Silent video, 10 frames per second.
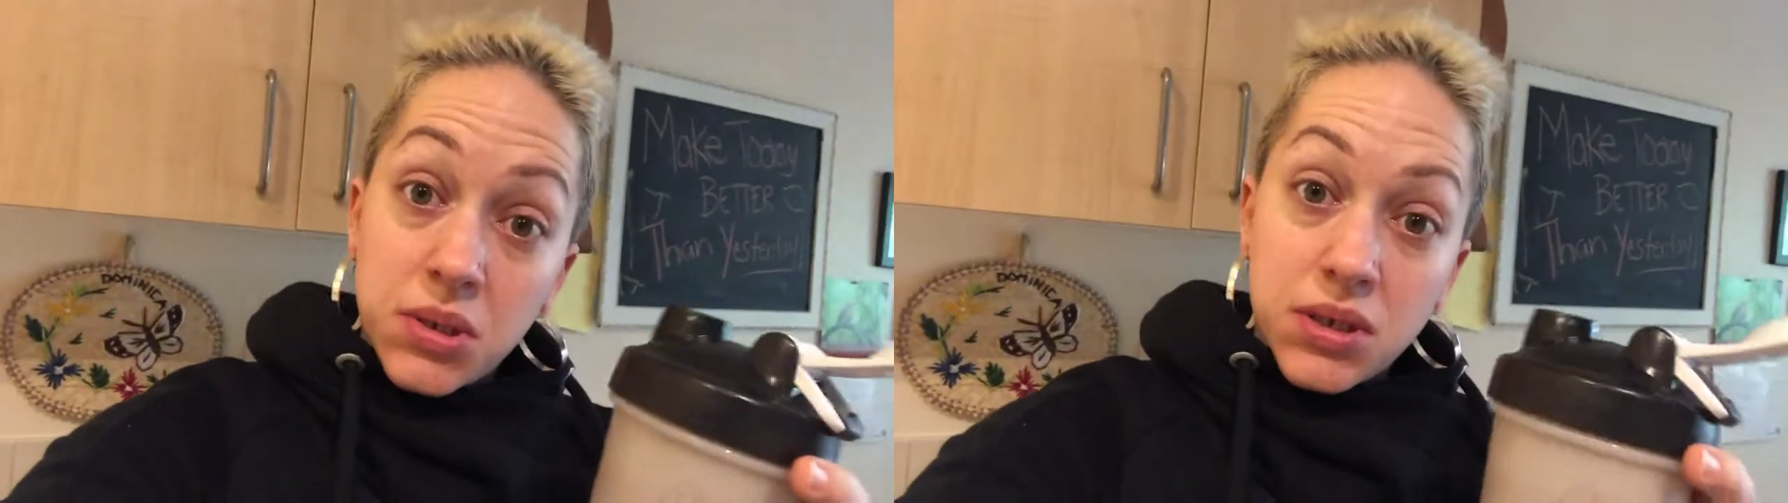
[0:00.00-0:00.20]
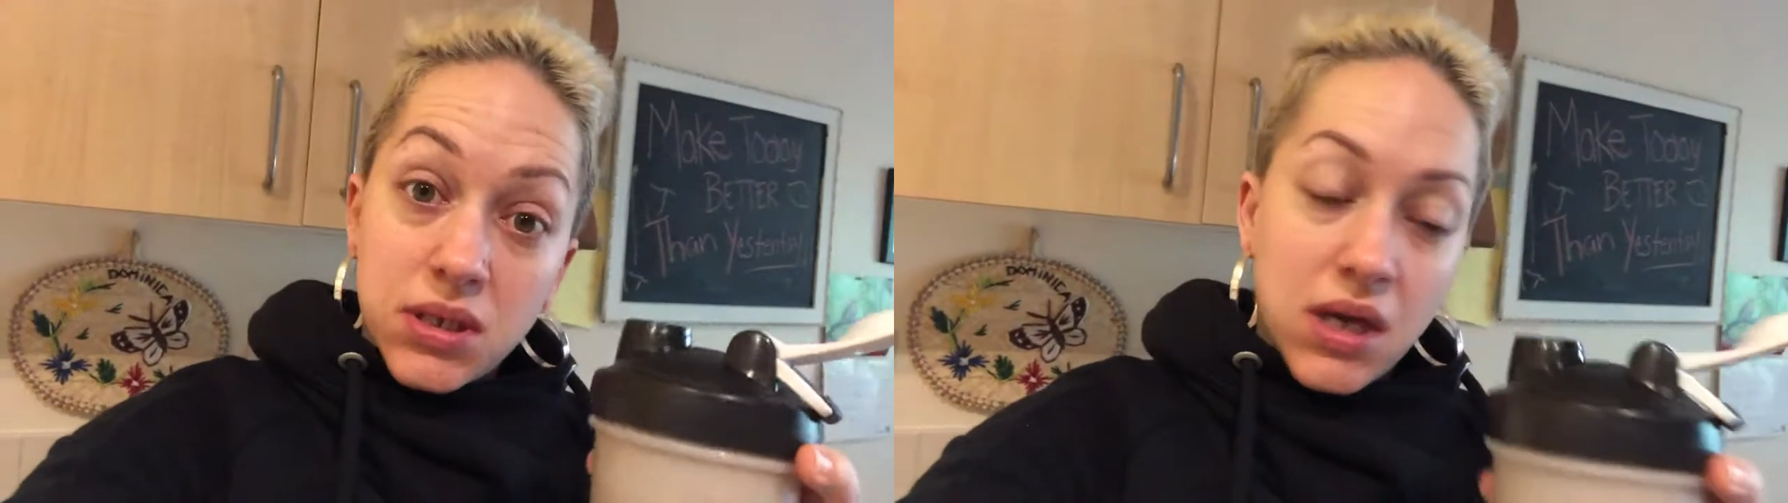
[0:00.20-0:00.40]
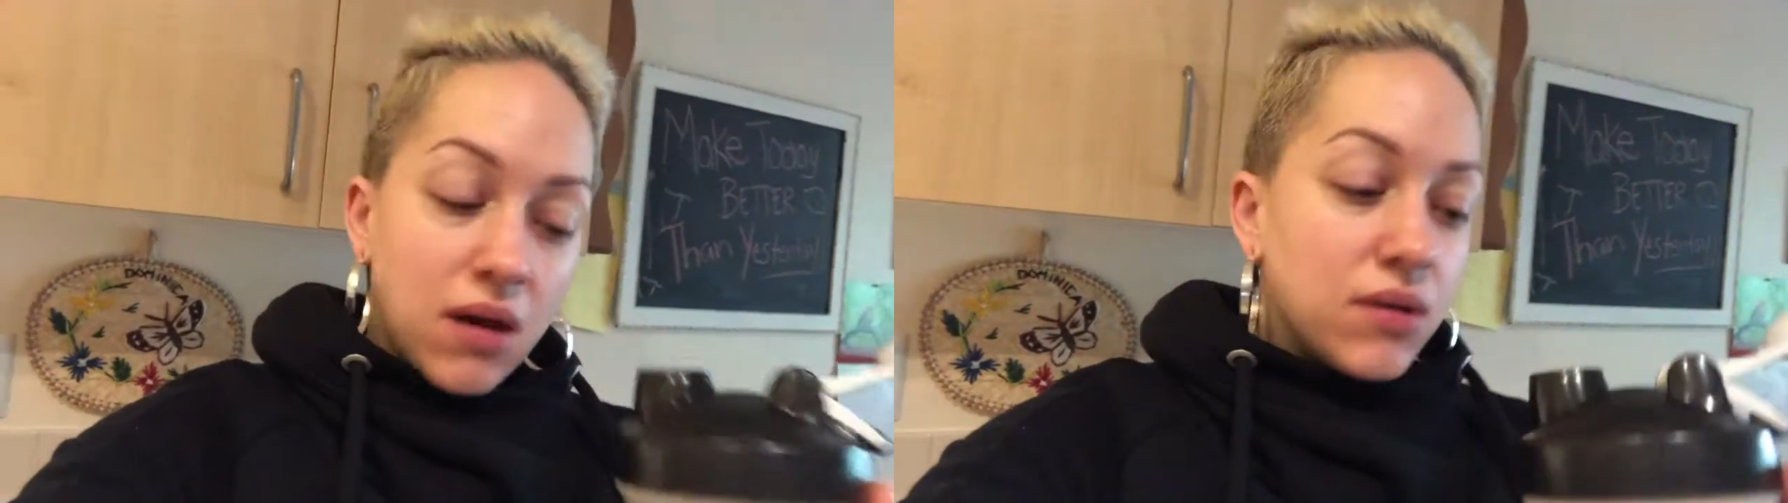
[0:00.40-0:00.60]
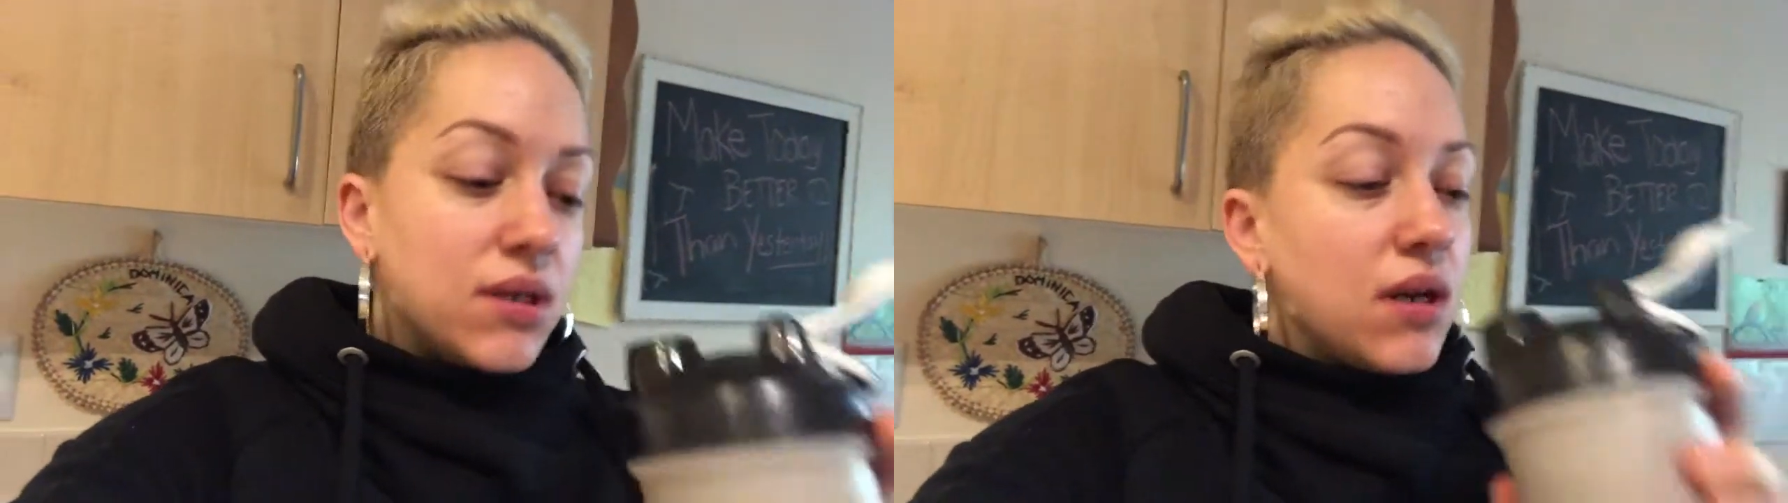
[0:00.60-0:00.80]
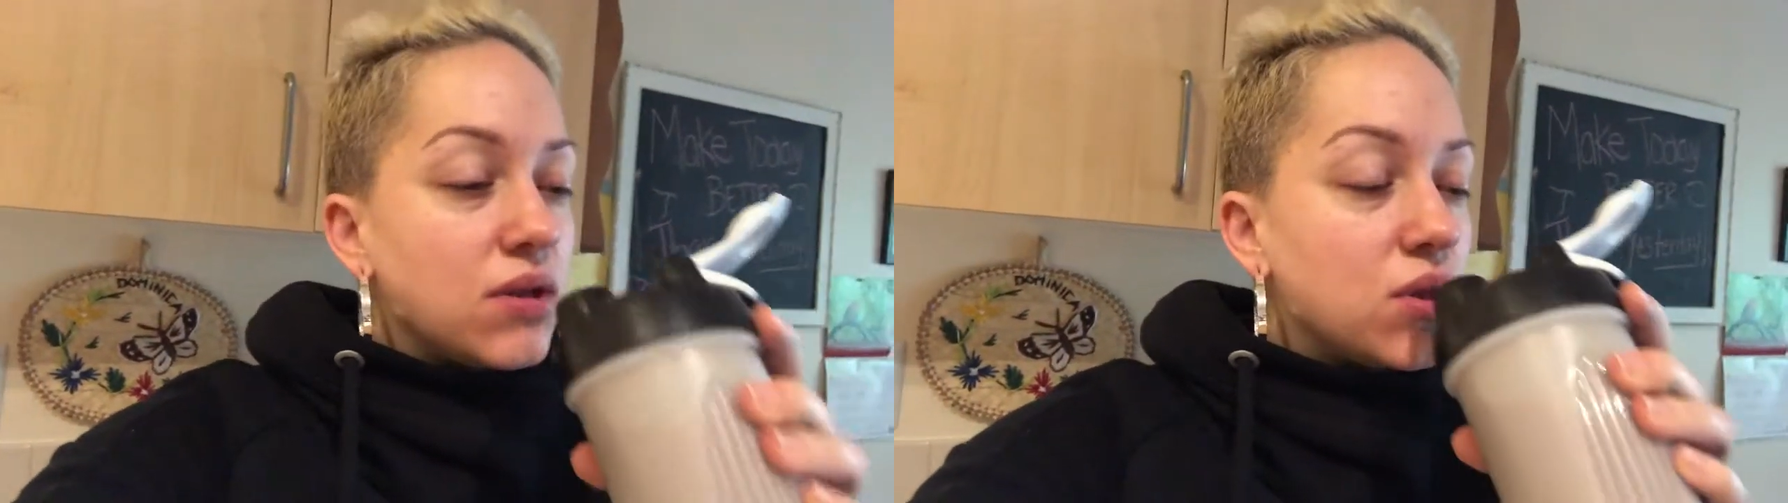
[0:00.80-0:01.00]
see how it
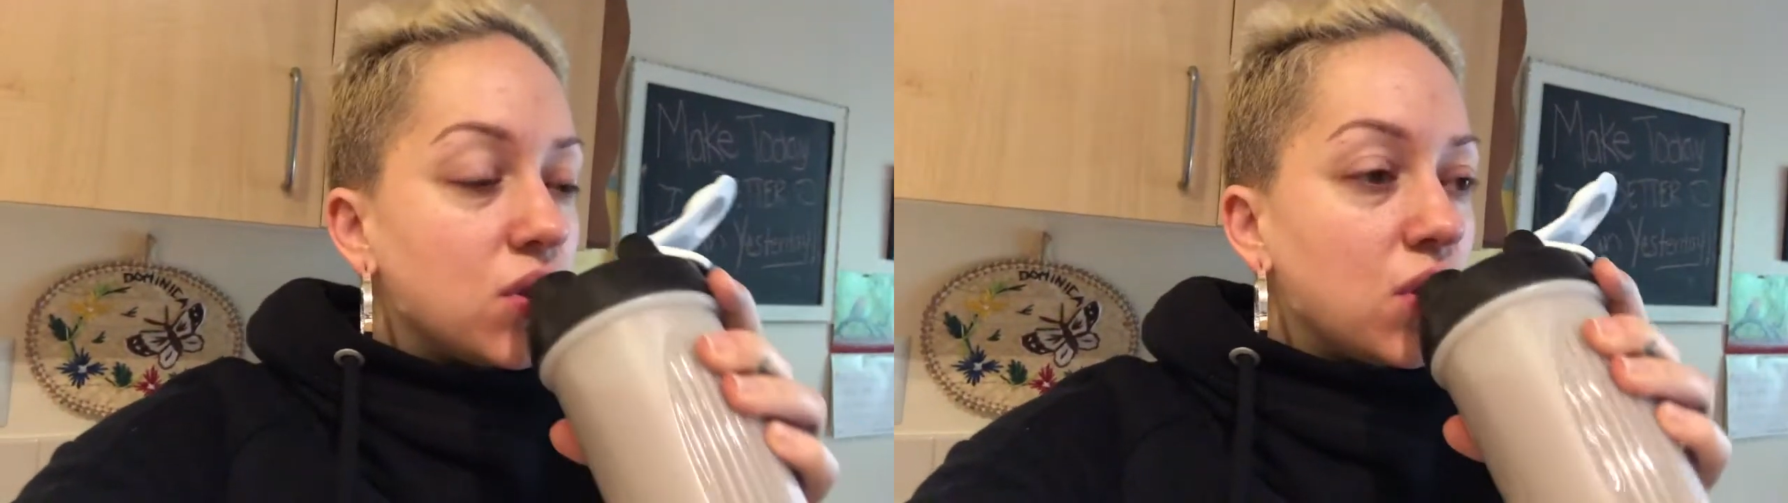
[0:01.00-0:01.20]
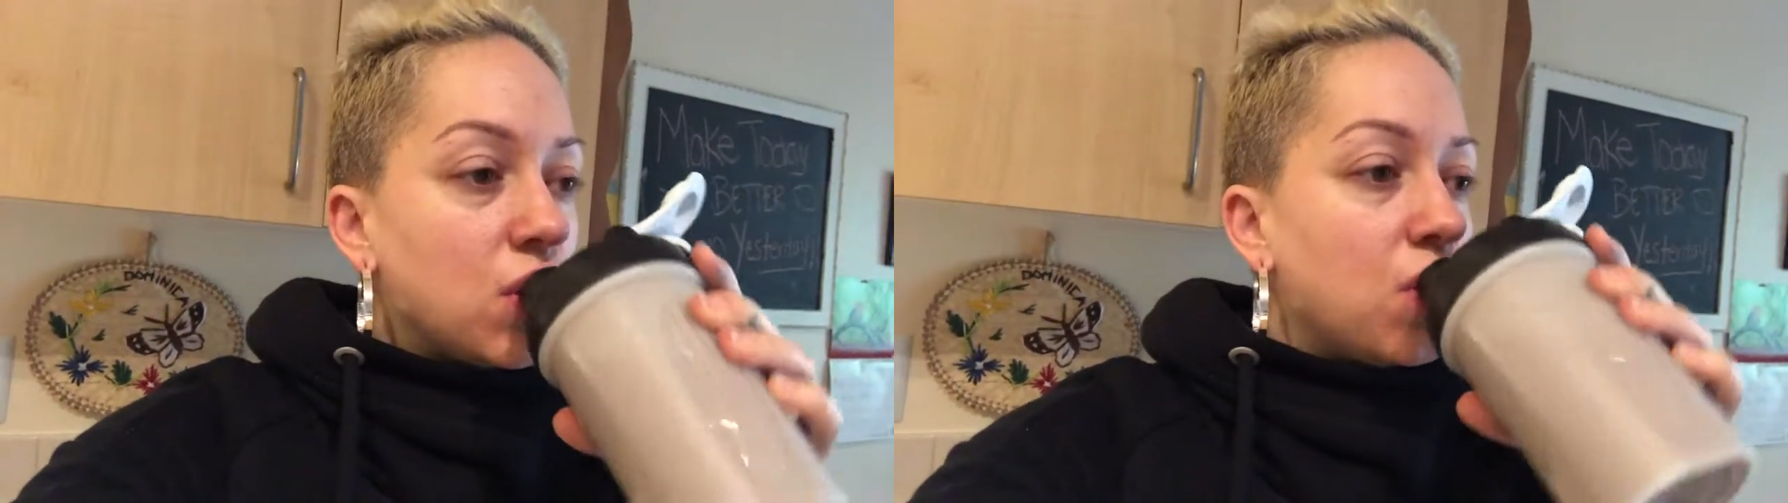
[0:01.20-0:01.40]
tastes.